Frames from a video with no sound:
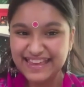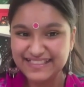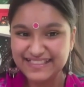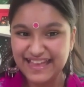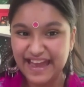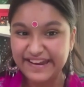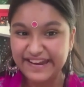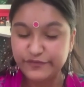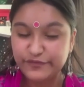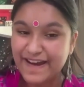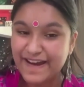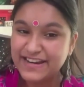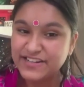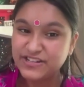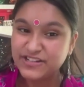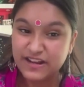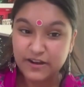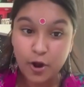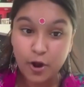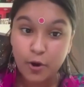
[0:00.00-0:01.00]
that if I
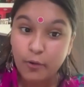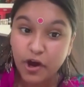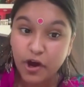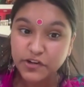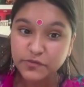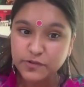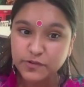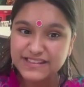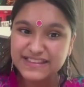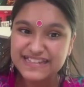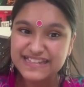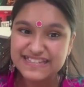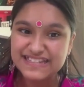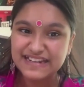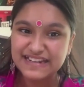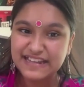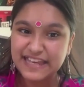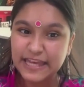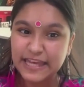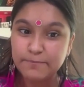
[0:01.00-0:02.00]
go on with this
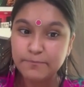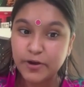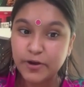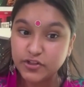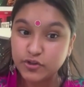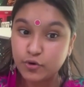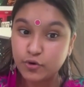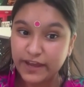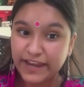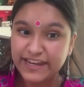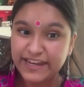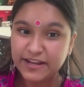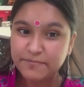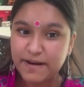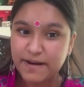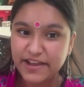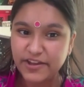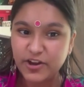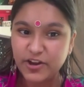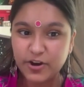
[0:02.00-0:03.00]
and keep on creating
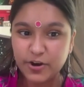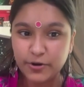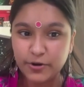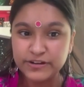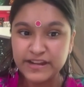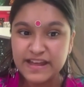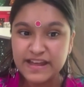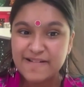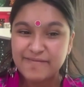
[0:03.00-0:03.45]
my own,